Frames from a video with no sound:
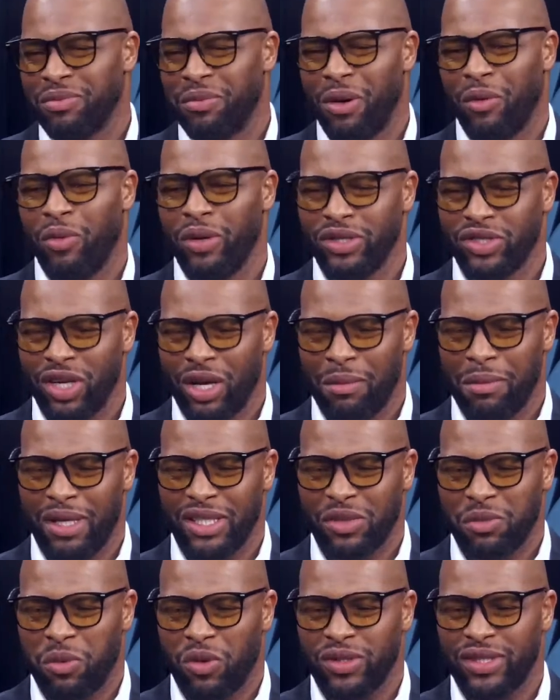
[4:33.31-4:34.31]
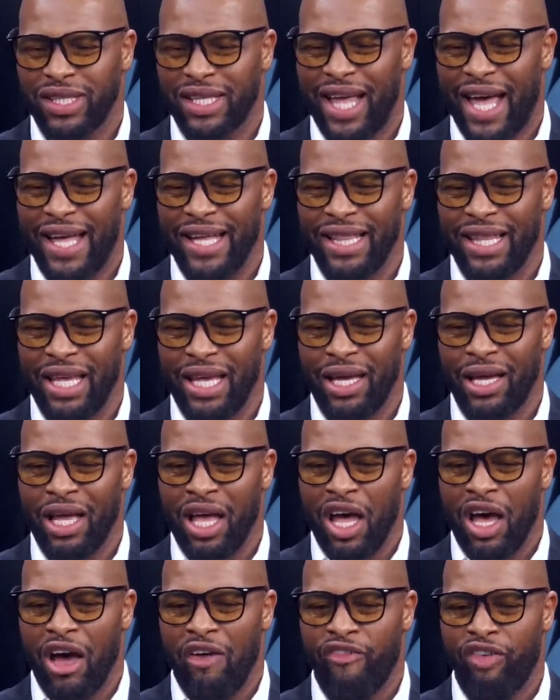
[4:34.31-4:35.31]
But we're talking about sports as the idea
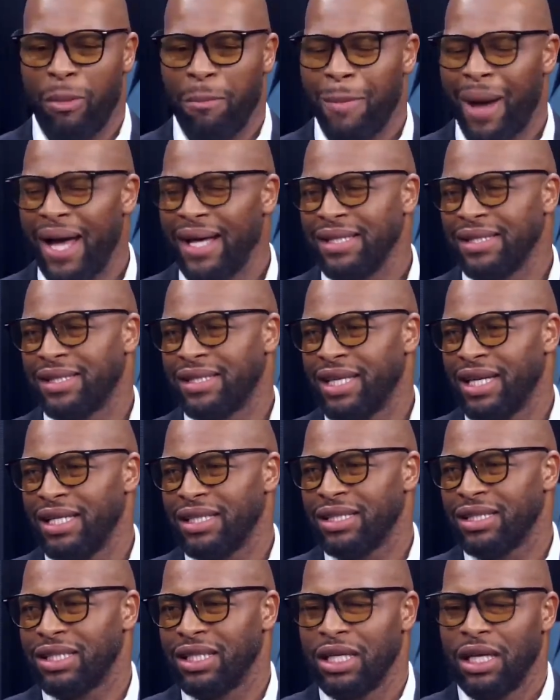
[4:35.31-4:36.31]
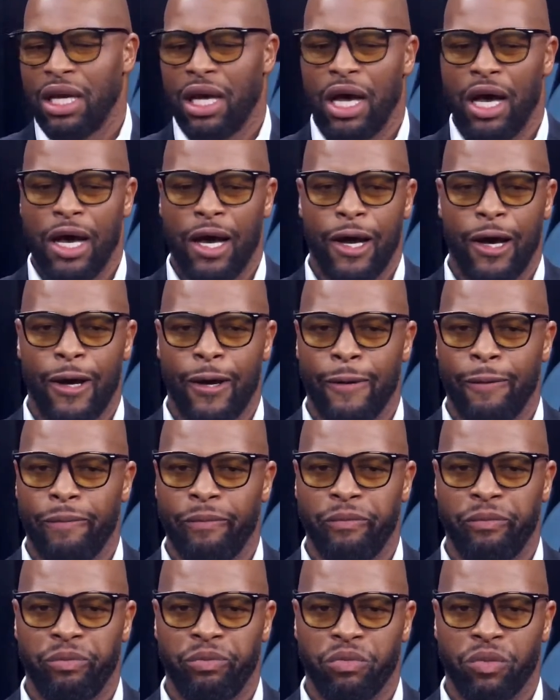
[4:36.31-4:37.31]
of a mindset.
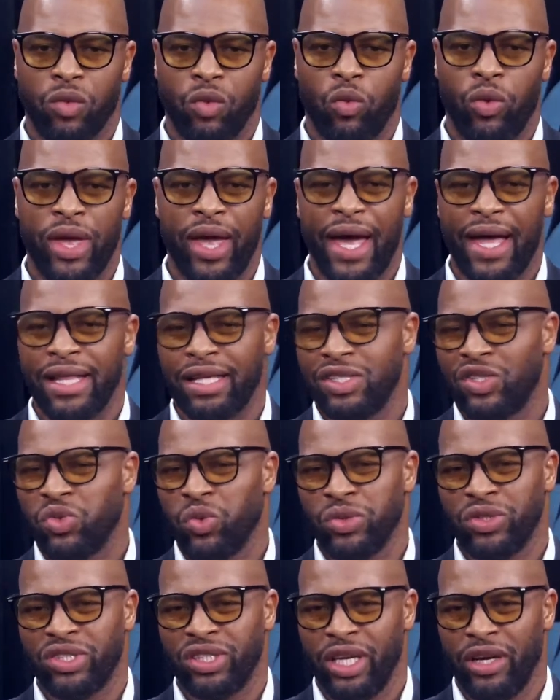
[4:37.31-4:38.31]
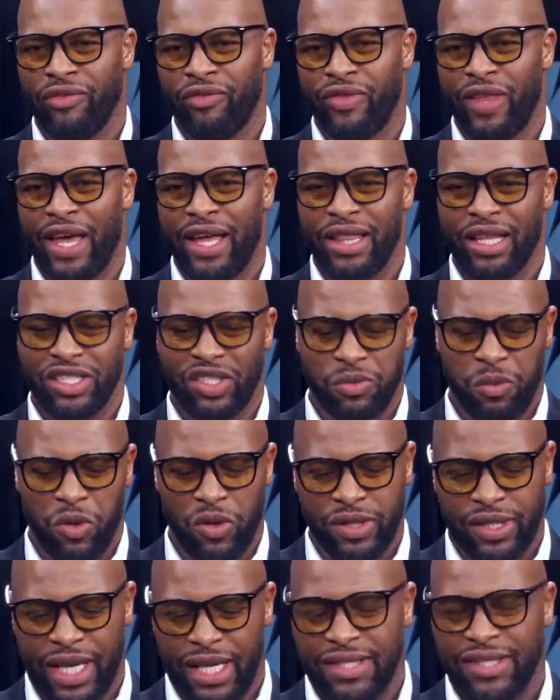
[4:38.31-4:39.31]
We got to shift that
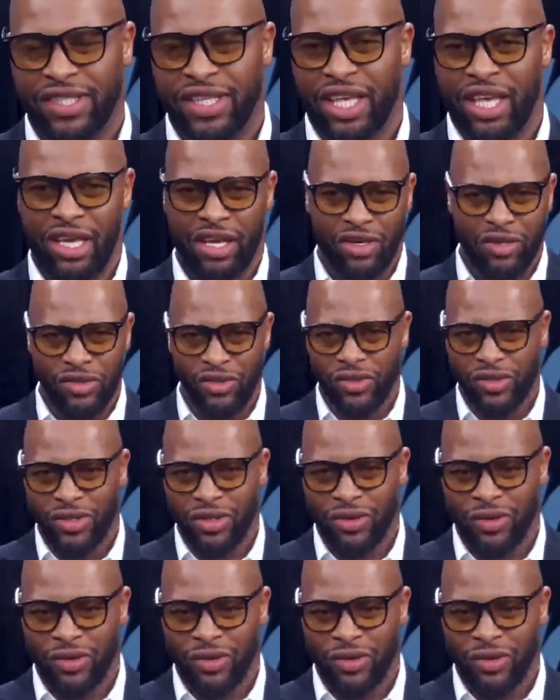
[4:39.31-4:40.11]
sports has skills.